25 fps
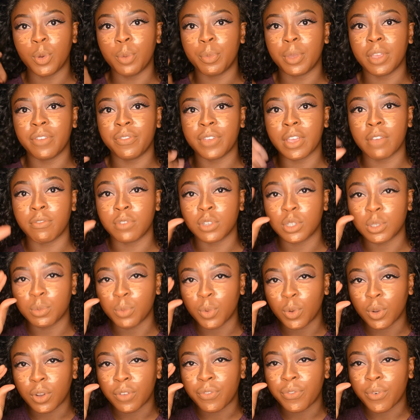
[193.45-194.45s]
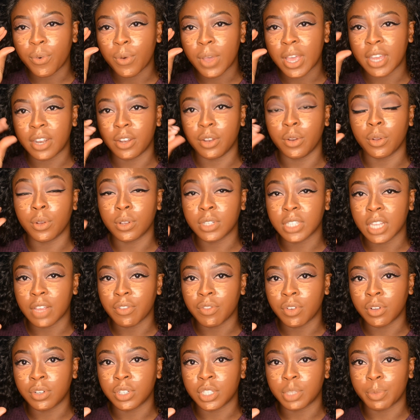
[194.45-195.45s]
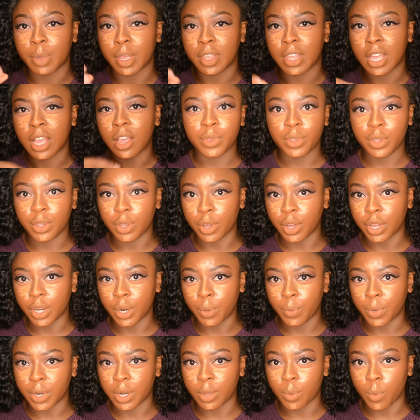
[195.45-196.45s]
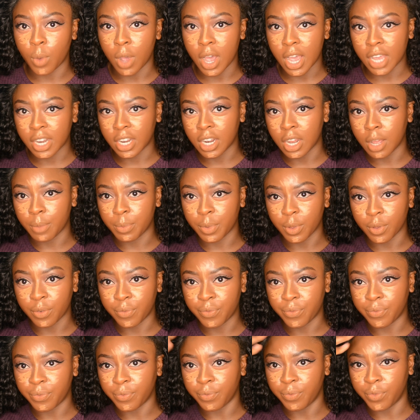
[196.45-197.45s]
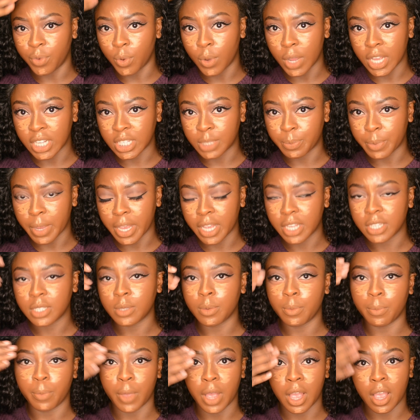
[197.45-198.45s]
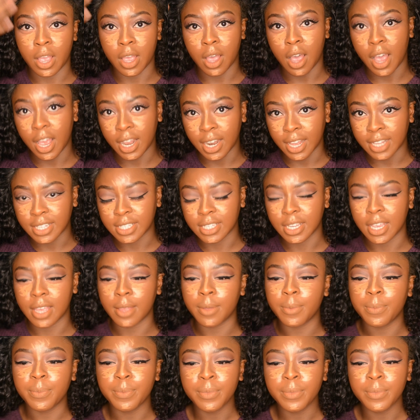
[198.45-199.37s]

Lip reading: But if you have a smaller forehead and you're self-conscious about that, you're going to want to widen up your forehead space by highlighting it.